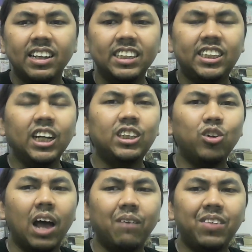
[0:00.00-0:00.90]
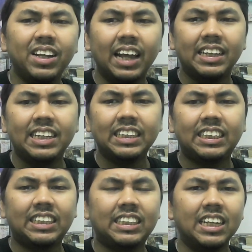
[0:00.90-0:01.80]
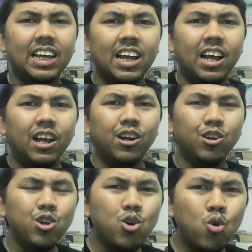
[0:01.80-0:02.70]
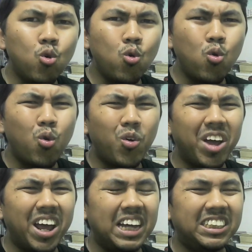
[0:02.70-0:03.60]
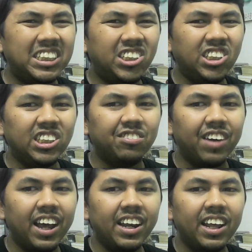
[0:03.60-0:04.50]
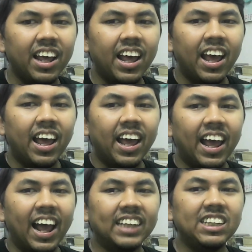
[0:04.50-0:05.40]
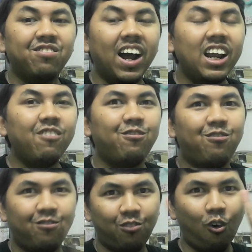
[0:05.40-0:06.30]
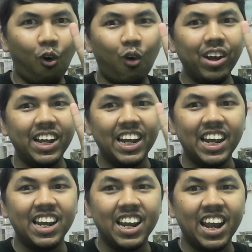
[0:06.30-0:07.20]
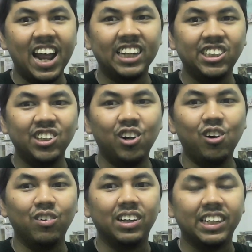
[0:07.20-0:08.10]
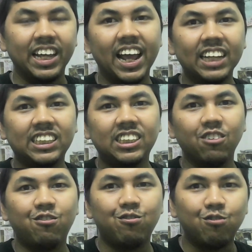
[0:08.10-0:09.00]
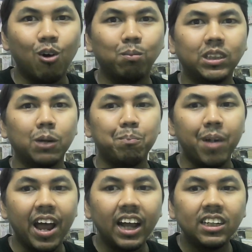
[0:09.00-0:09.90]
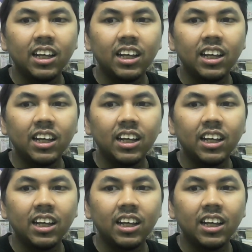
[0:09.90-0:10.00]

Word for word: And it just so happened that this new A C G event has invited four international guests from Japan,